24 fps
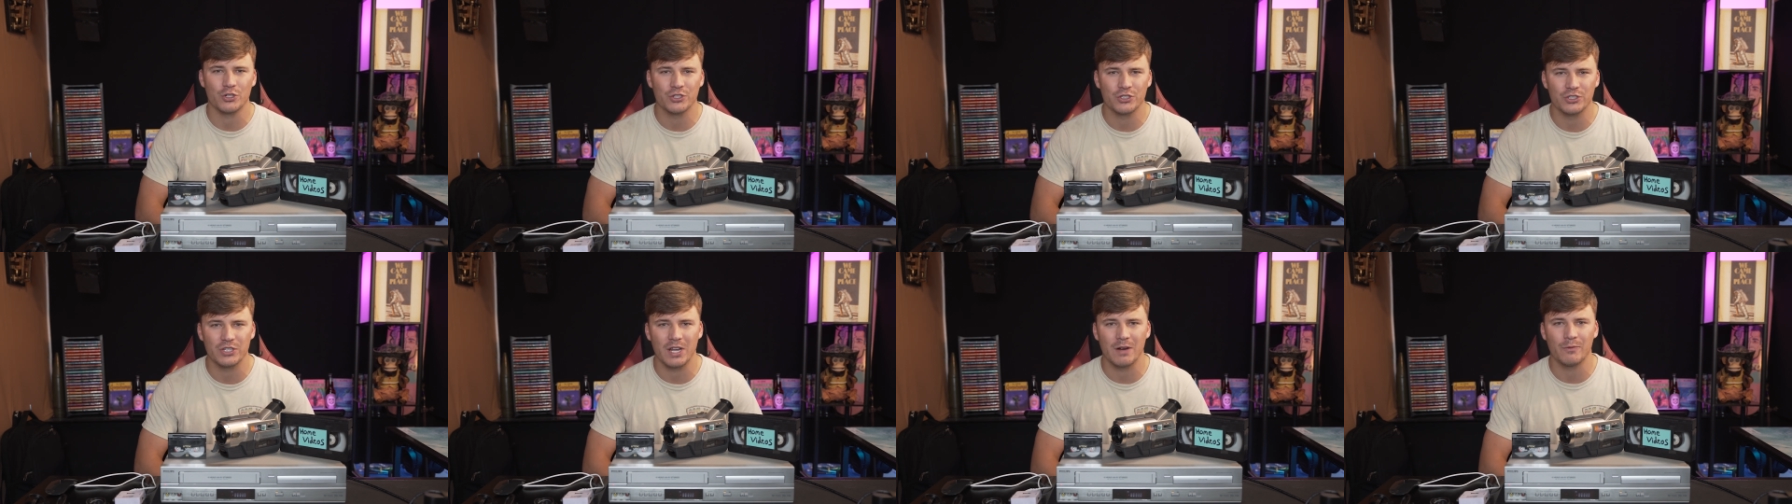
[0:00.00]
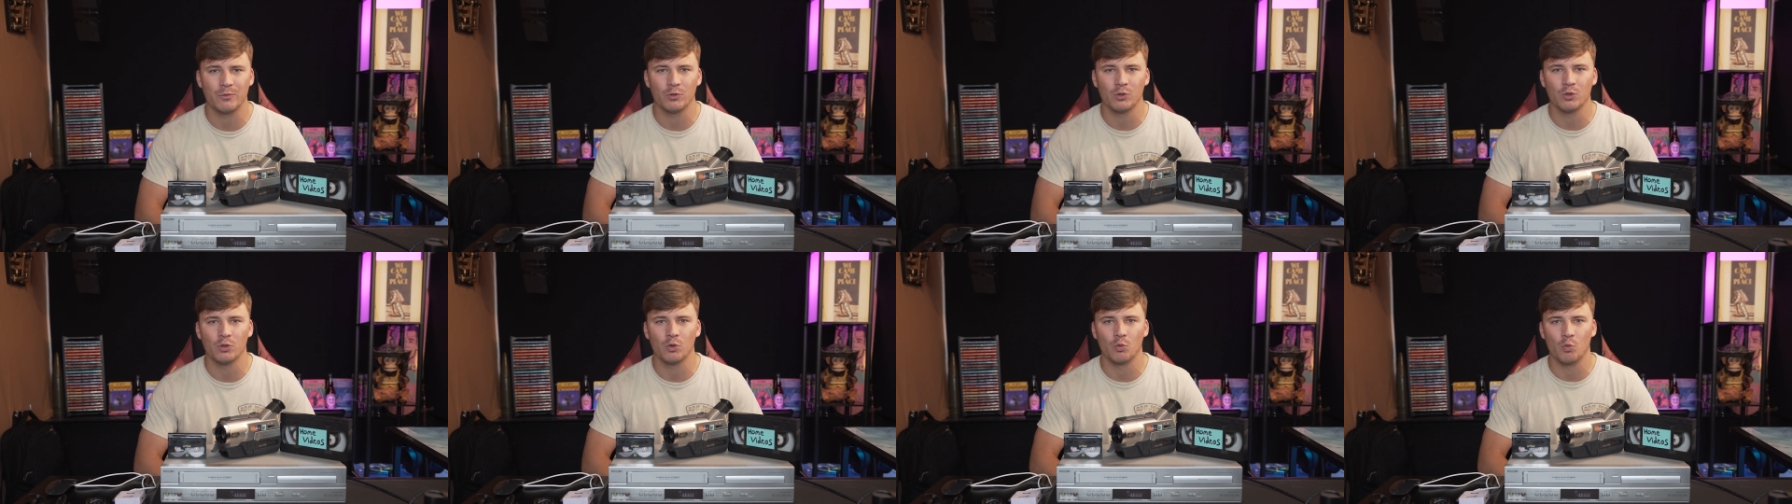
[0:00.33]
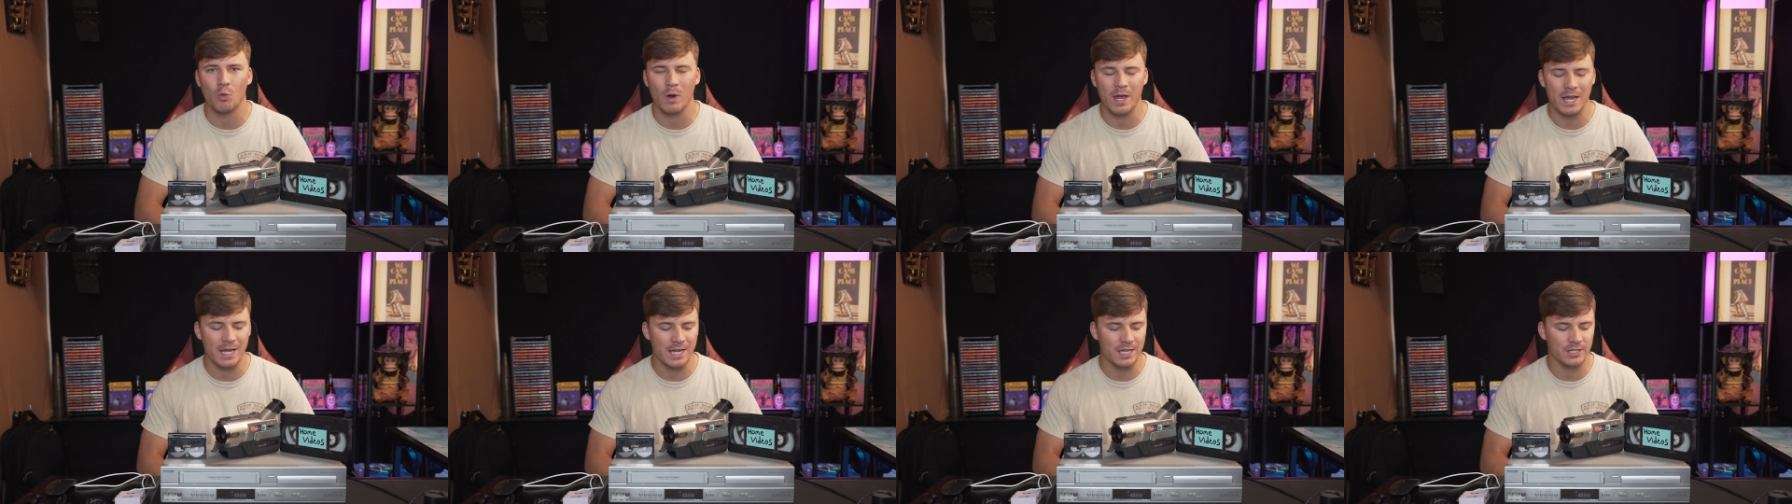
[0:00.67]
several
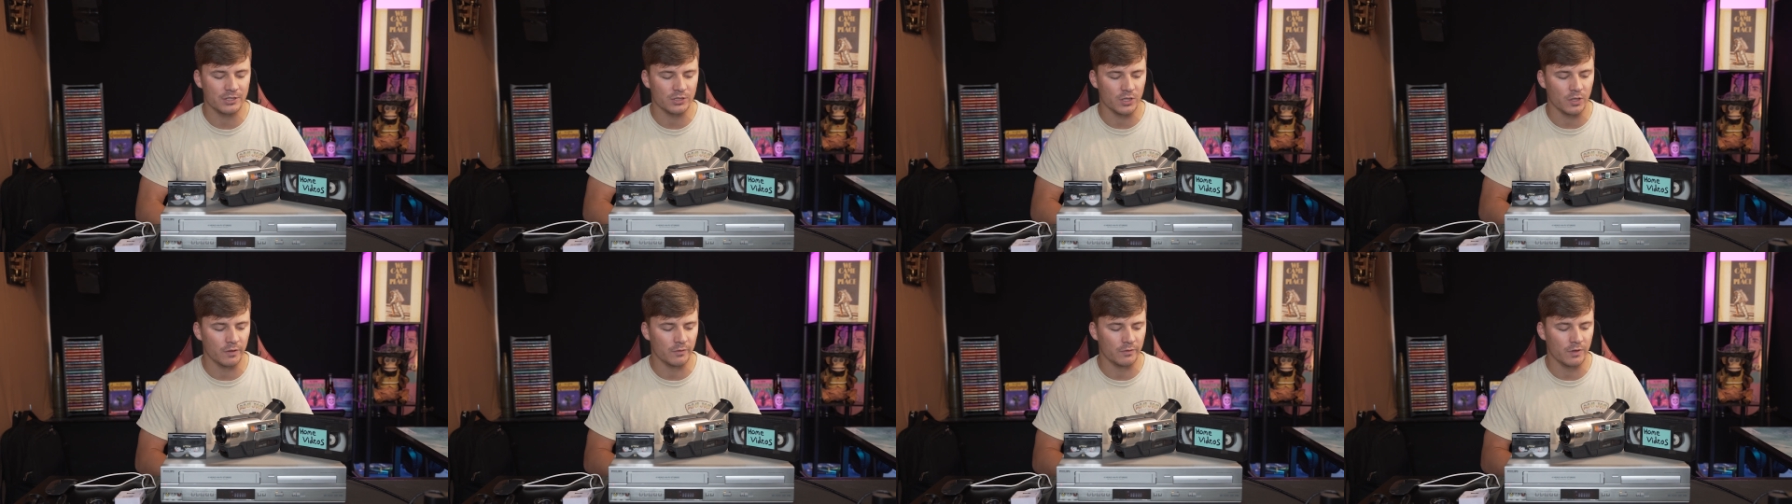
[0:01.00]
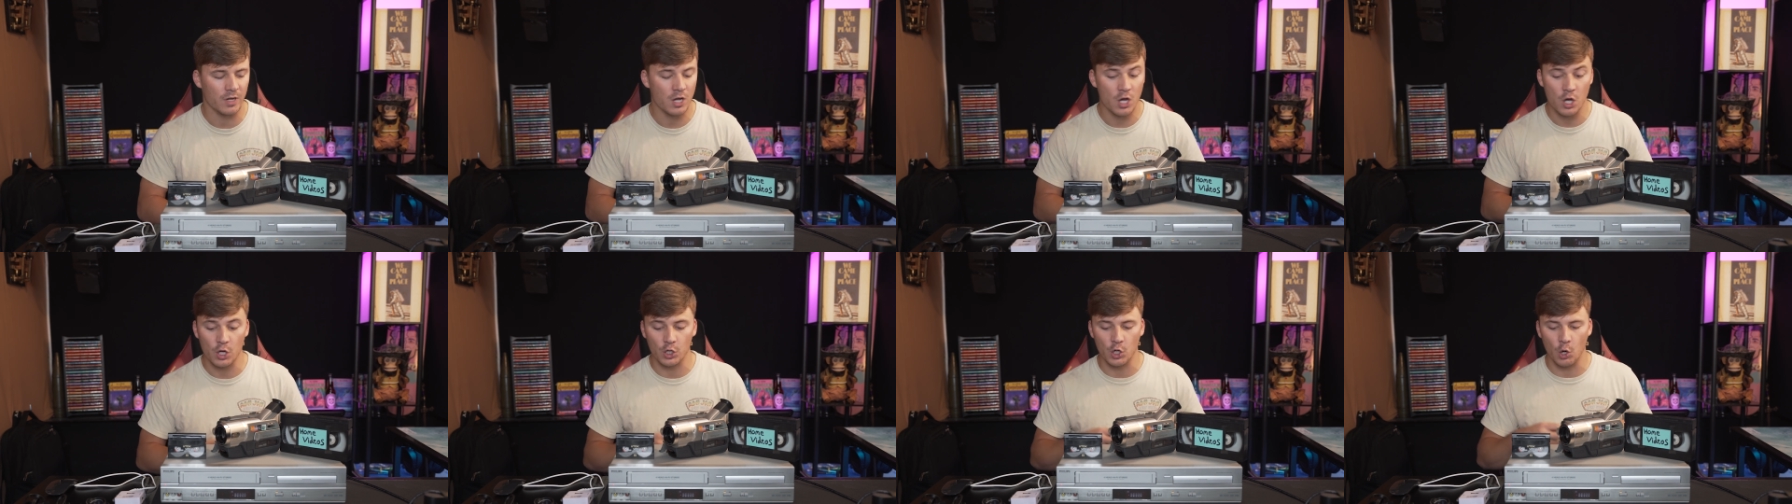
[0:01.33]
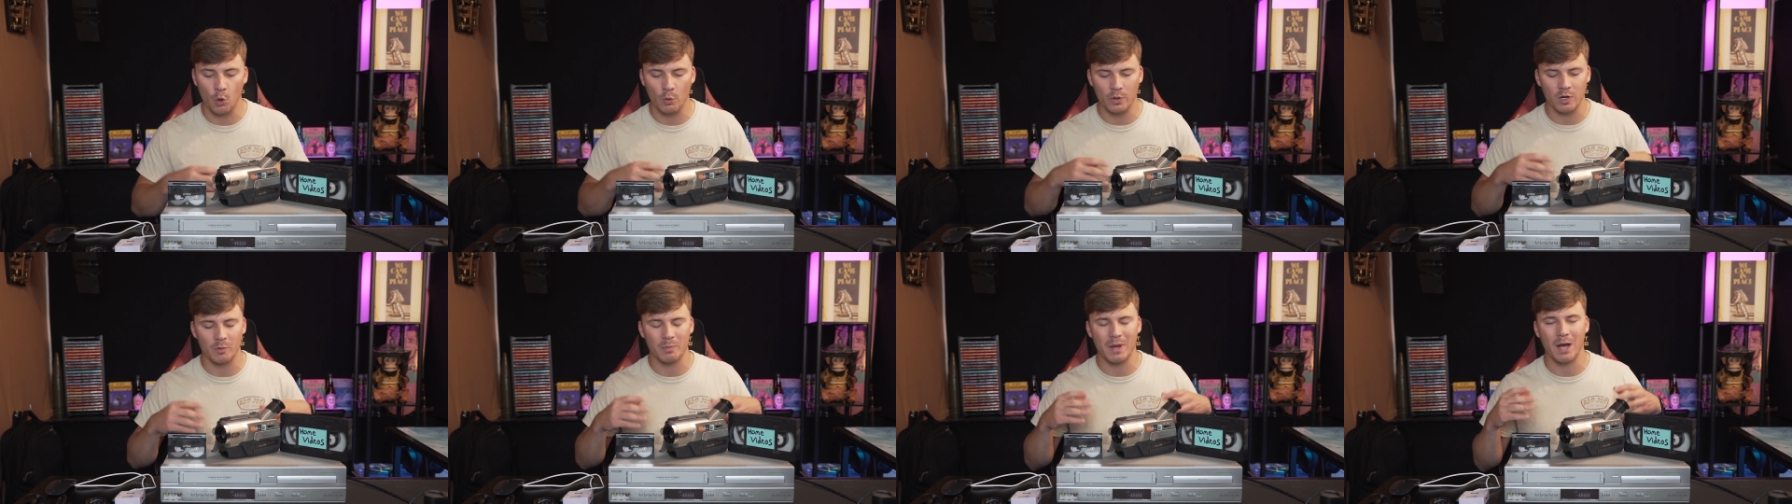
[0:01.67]
ways of
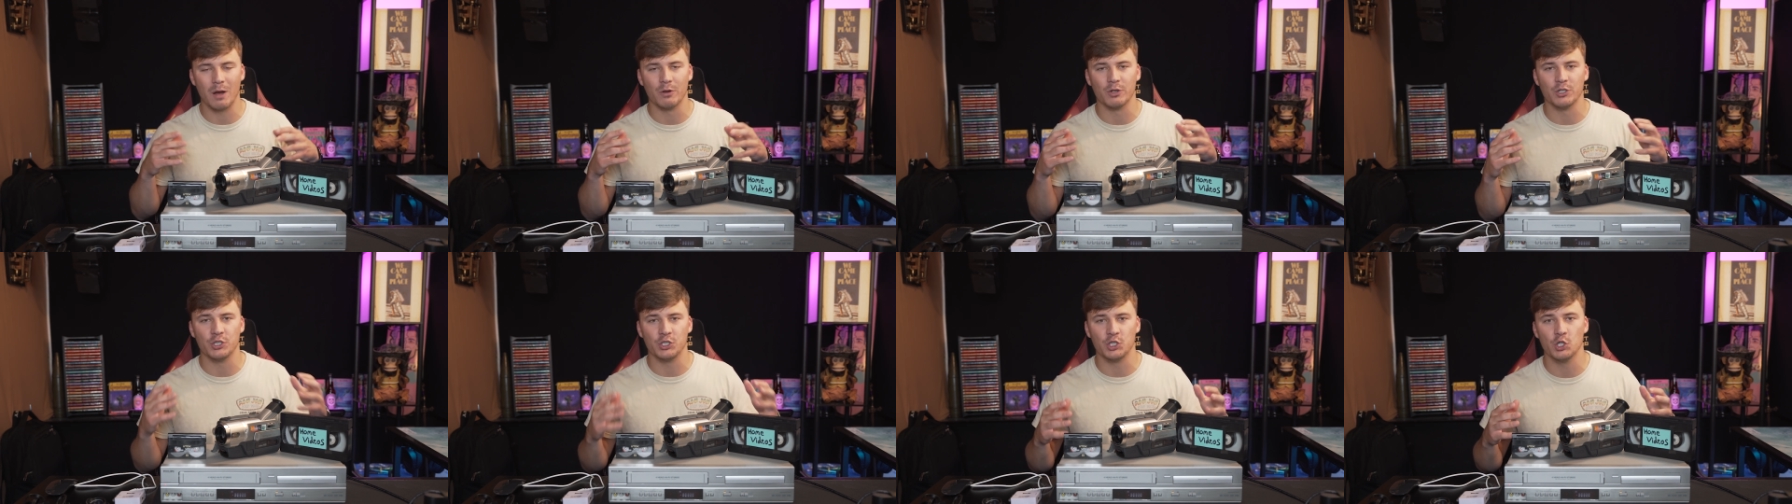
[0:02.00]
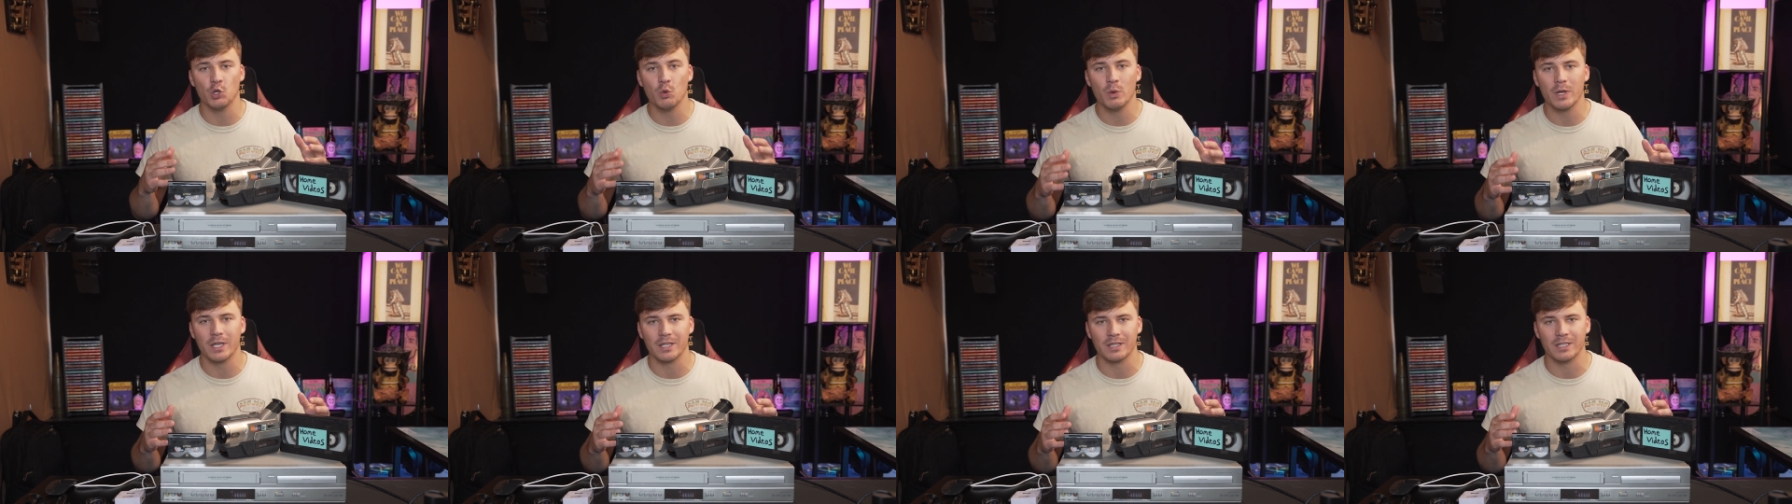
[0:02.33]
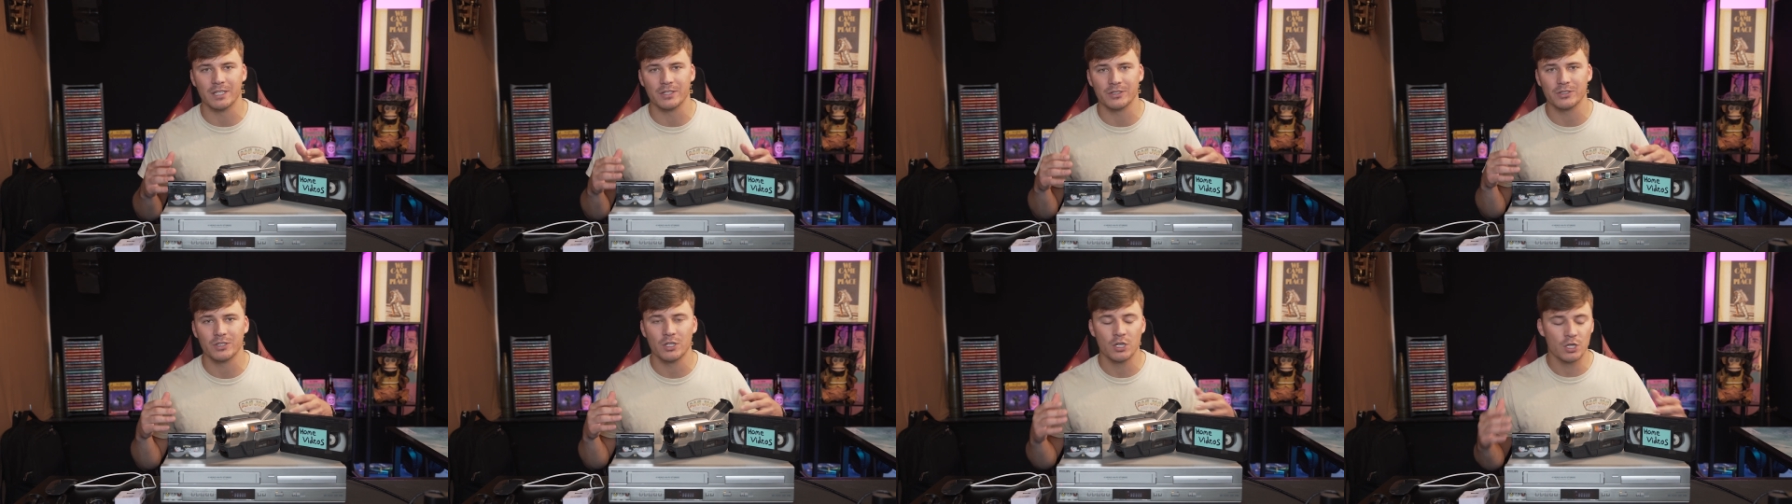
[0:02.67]
going about doing
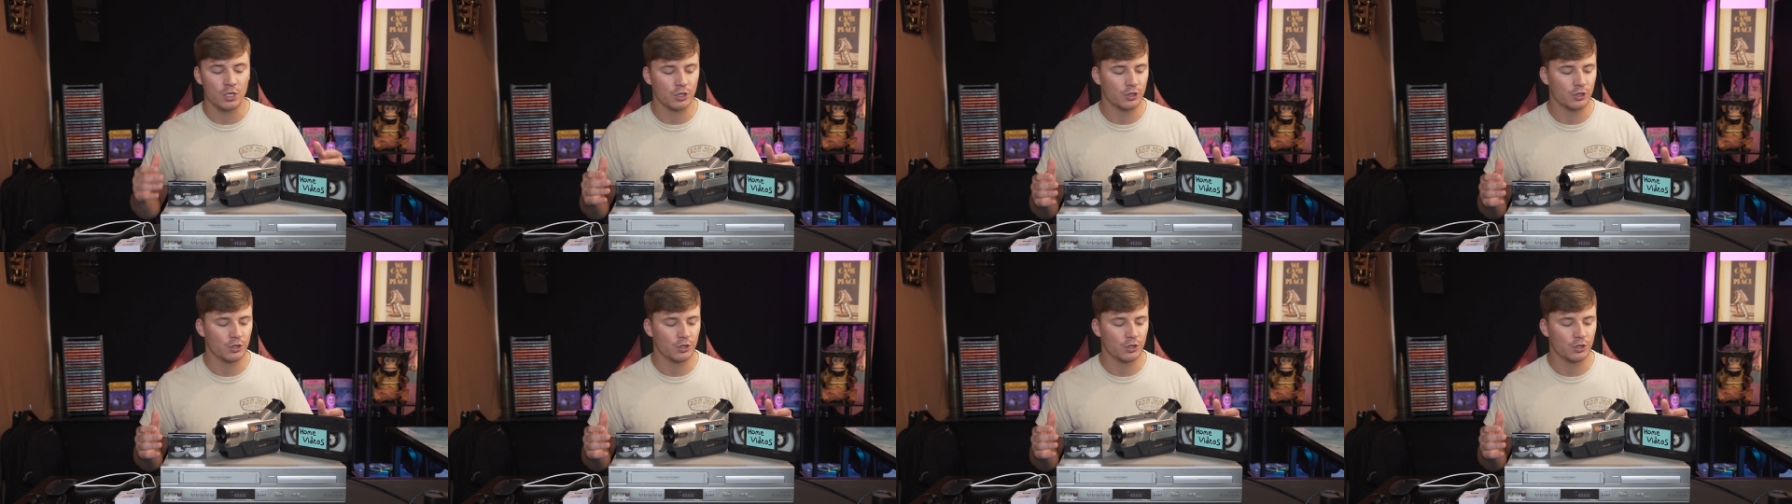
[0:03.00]
this,